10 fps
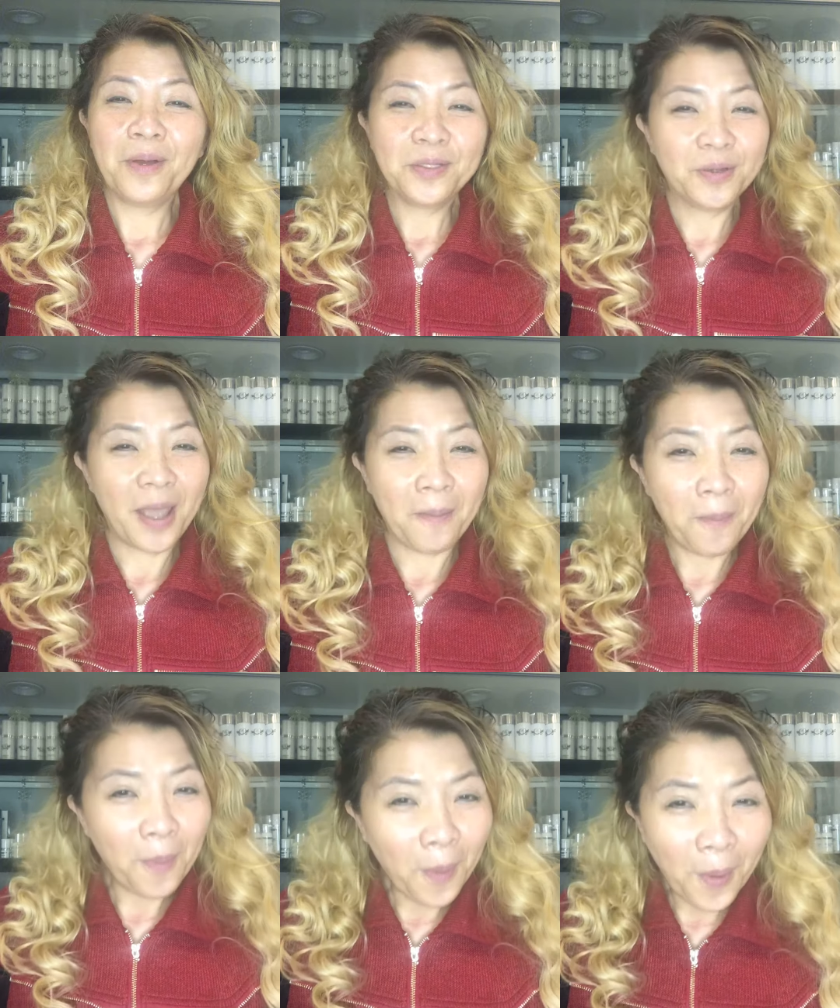to have
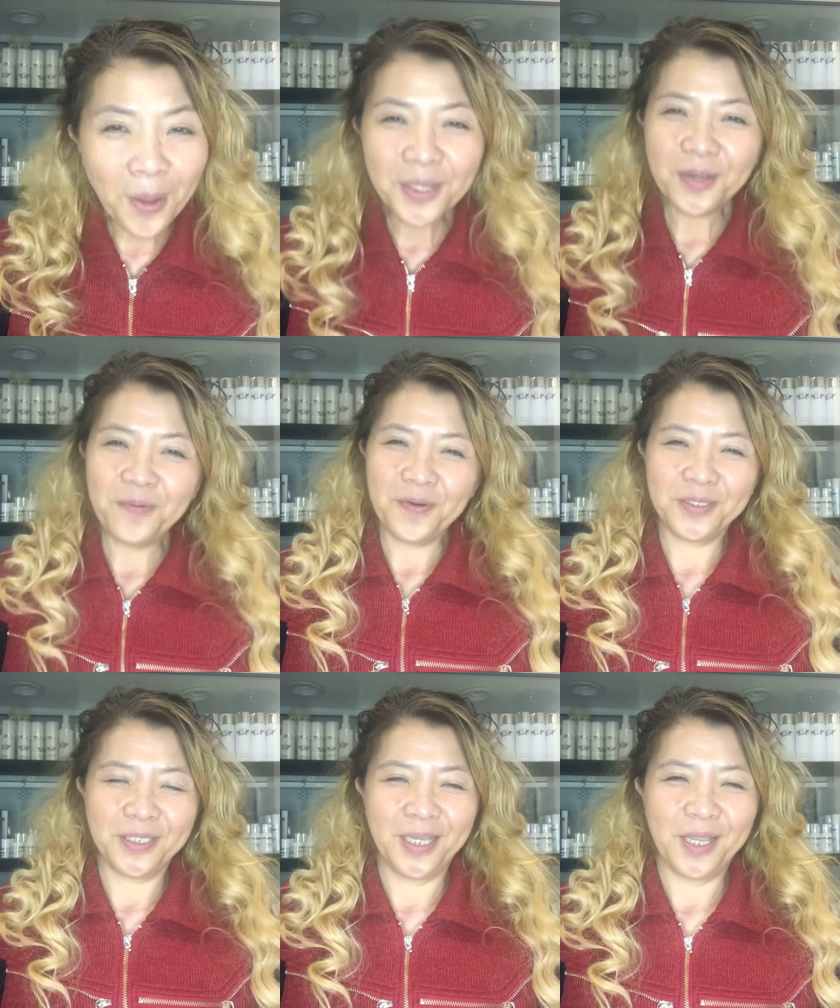more youthful
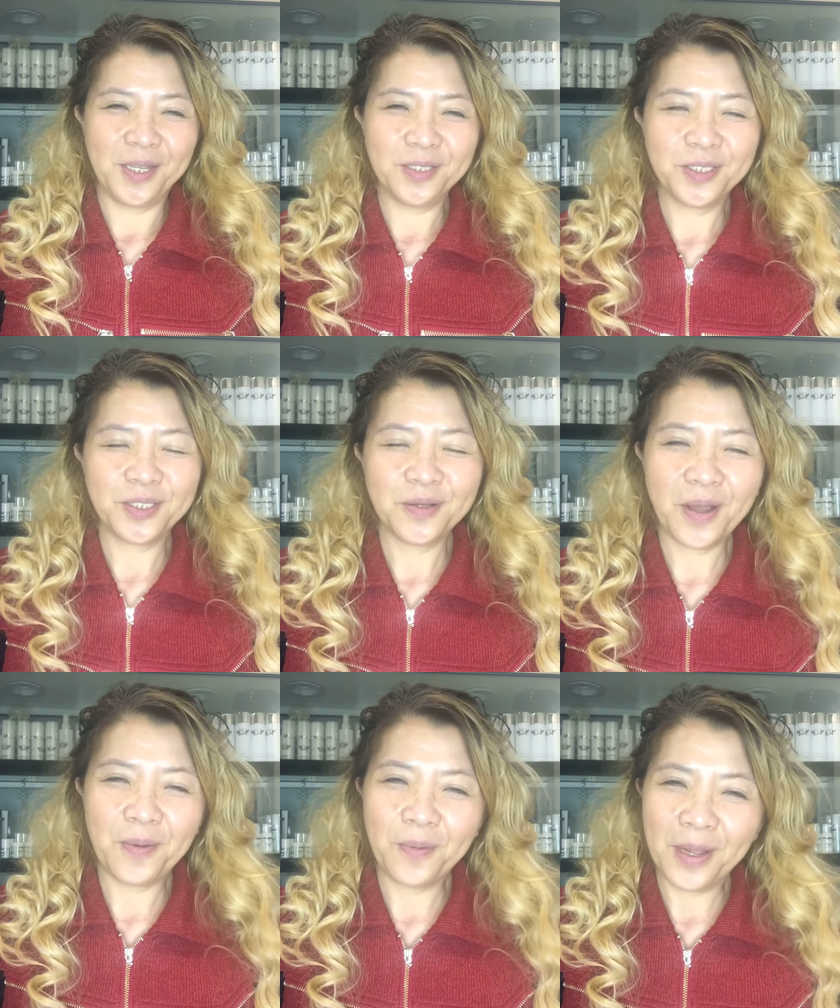skin, so I
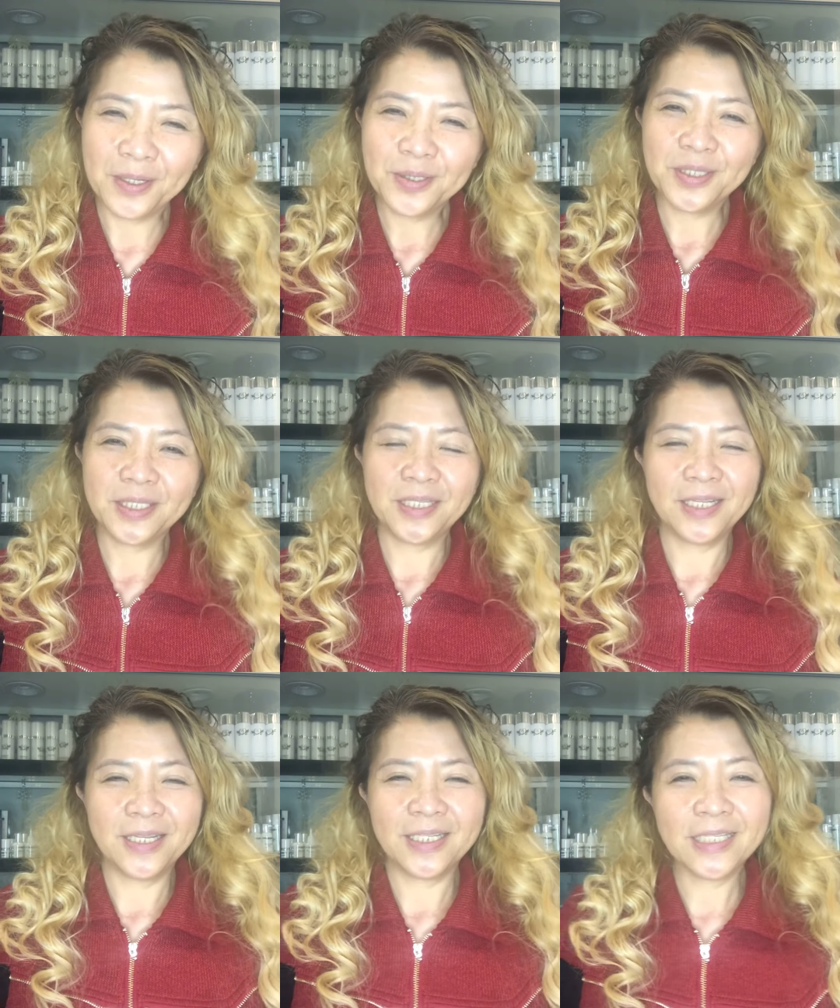went to see
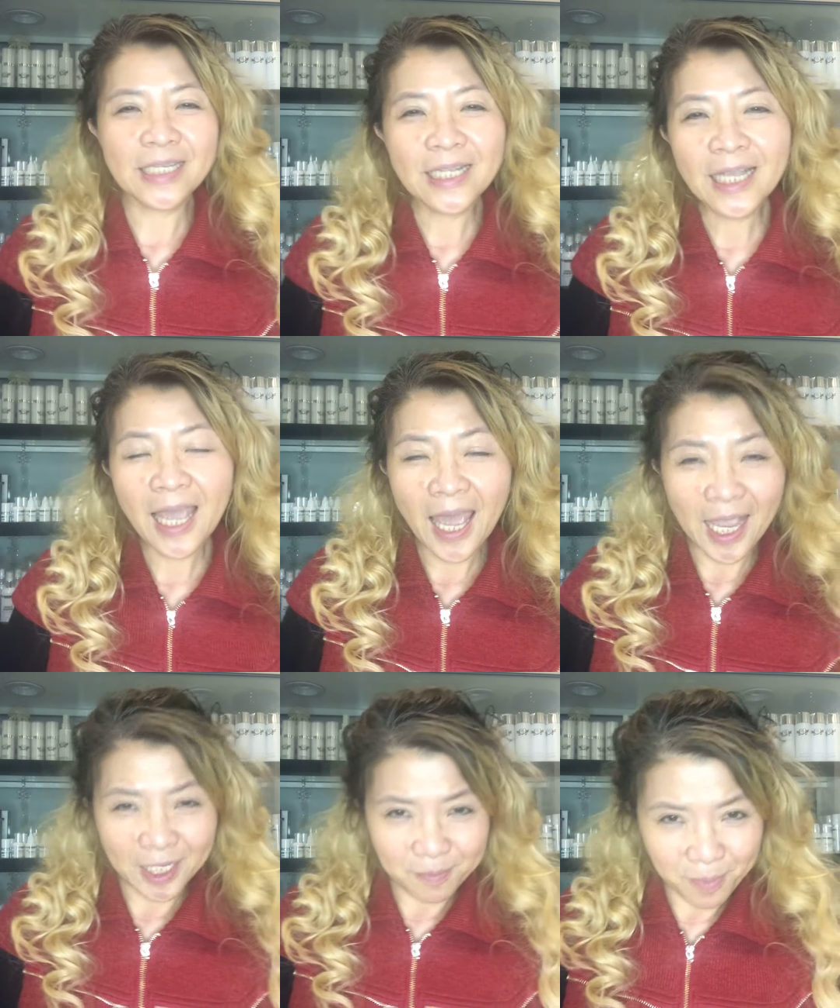the skincare
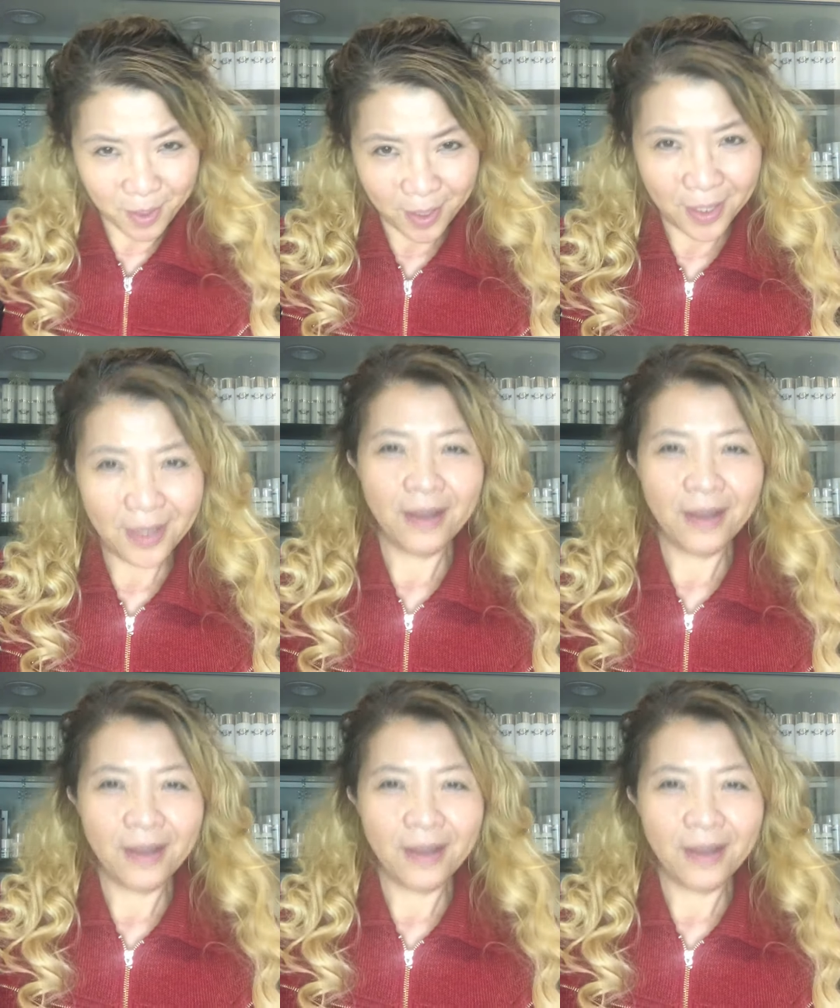expert.